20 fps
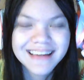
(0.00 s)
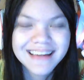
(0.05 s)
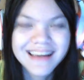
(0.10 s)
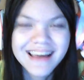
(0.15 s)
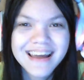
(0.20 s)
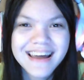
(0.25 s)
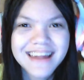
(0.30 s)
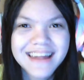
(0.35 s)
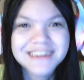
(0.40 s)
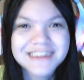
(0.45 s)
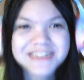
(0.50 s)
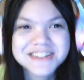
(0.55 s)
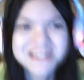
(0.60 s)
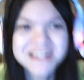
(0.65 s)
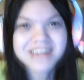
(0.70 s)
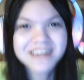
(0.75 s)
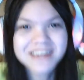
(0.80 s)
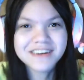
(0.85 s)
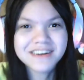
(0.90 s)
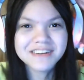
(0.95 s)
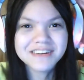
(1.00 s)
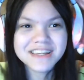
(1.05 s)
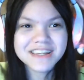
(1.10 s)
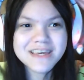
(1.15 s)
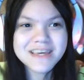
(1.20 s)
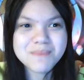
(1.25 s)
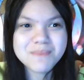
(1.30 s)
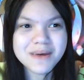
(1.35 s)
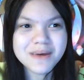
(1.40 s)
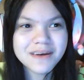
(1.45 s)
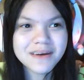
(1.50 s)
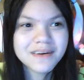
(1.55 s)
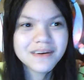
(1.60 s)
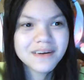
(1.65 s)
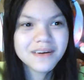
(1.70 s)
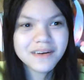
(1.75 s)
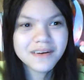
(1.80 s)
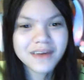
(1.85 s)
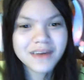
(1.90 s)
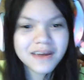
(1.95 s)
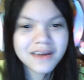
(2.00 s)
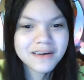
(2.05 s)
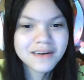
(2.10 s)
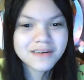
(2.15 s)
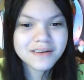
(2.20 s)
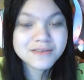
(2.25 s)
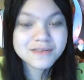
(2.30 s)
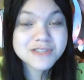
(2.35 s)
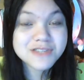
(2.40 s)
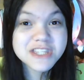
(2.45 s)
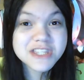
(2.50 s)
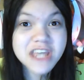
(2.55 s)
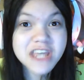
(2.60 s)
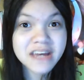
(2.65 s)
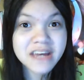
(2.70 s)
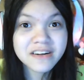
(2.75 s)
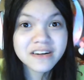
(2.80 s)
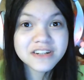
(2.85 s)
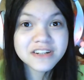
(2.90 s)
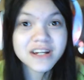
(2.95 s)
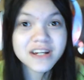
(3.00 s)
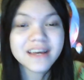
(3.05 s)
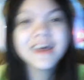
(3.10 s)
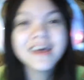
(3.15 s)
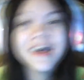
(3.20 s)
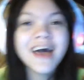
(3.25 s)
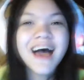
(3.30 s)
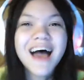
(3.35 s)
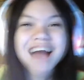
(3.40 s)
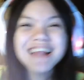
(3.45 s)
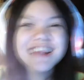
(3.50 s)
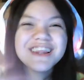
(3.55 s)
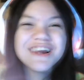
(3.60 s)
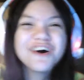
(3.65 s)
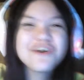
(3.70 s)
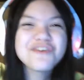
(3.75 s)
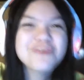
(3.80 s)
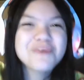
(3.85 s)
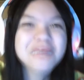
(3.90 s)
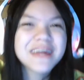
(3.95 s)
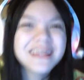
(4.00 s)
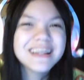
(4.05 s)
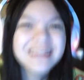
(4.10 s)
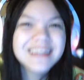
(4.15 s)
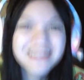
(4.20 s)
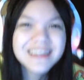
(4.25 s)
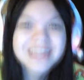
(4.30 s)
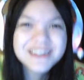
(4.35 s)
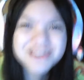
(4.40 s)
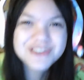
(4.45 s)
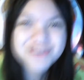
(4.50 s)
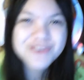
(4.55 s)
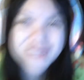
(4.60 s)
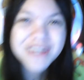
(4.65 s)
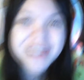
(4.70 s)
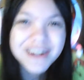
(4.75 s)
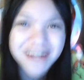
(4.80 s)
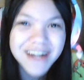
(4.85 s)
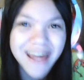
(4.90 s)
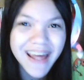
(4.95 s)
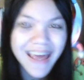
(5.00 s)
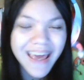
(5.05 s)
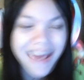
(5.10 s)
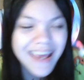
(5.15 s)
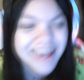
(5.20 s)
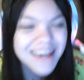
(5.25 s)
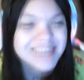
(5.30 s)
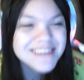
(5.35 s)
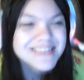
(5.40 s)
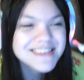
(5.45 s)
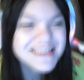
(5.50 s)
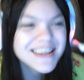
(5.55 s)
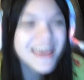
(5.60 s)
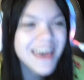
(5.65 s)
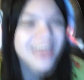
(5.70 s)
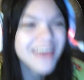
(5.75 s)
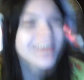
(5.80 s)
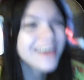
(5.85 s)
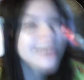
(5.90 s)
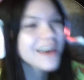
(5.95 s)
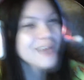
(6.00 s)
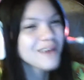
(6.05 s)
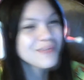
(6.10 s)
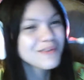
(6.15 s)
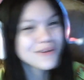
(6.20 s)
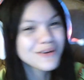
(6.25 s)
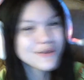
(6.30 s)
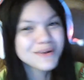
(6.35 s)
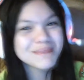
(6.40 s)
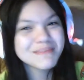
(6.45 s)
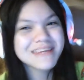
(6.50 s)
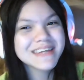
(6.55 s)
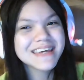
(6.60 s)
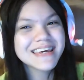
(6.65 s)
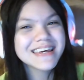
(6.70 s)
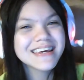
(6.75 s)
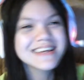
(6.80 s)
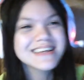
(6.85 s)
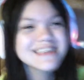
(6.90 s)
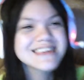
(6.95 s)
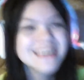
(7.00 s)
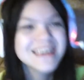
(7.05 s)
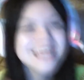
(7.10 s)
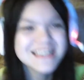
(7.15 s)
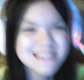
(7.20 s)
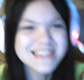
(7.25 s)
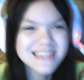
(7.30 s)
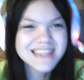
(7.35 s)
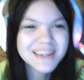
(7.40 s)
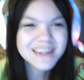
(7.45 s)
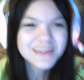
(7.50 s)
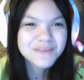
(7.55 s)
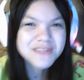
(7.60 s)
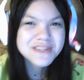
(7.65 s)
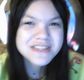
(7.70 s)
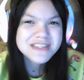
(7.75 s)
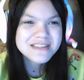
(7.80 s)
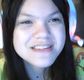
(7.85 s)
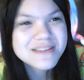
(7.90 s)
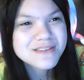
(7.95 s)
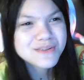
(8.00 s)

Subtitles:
I got energy. I'm gonna keep it. Okay? Stay energetic. Hello everybody, Lilytoon here today, and today we're going to be taking silly quizzes